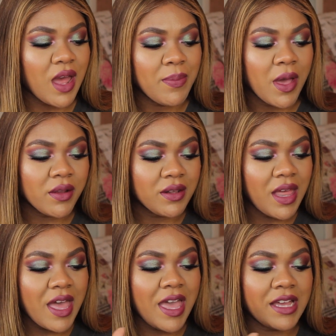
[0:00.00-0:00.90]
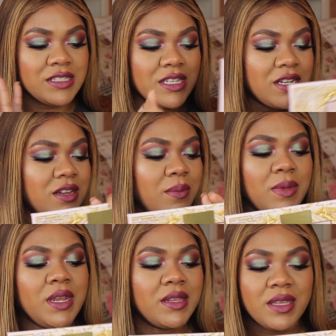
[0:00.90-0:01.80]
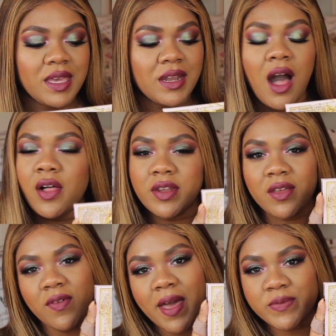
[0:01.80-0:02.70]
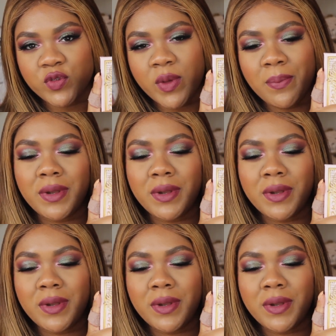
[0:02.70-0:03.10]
I'm not gonna lie, I didn't immediately get holiday vibes from it,